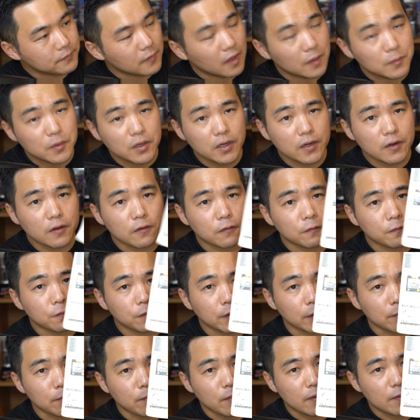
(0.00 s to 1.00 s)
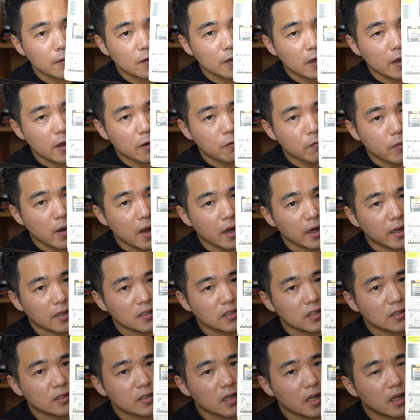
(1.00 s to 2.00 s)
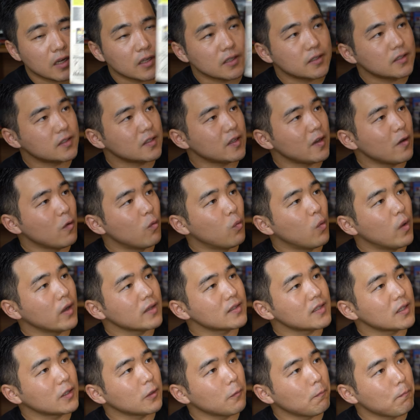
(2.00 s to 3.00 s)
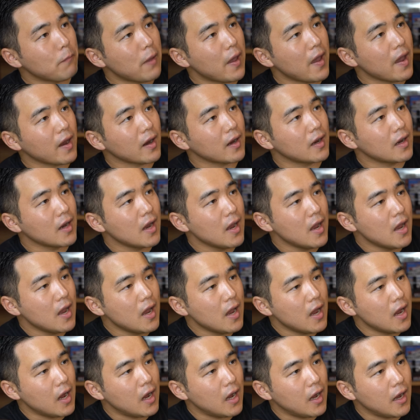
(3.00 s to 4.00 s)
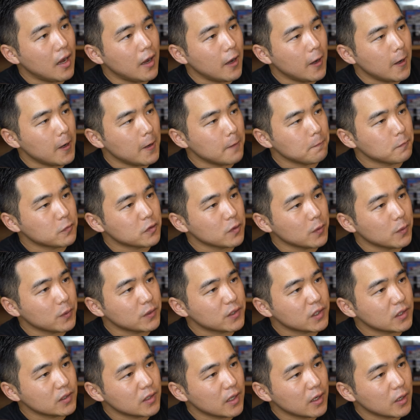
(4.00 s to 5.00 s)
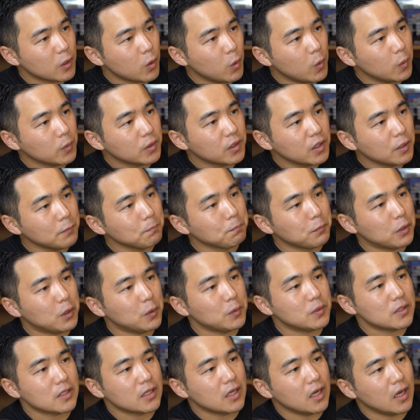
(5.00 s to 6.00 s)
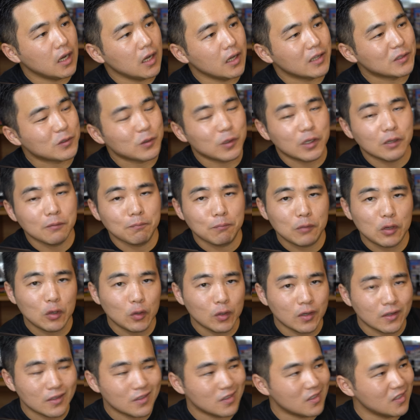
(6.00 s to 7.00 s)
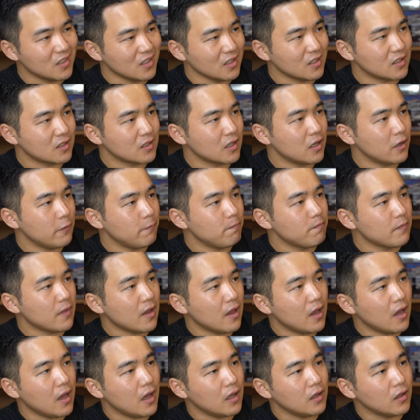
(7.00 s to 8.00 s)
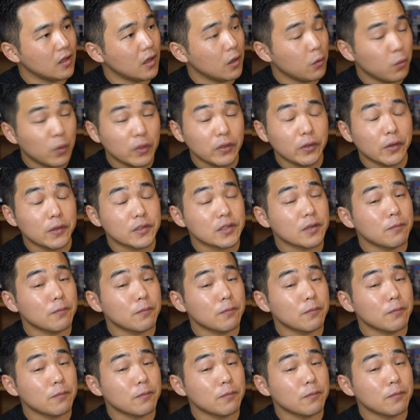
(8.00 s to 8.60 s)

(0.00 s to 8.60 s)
I'm gonna flip around and just kind of see what's at the back. Um, so it's, they're called computer cards or computer disk, and they're Windows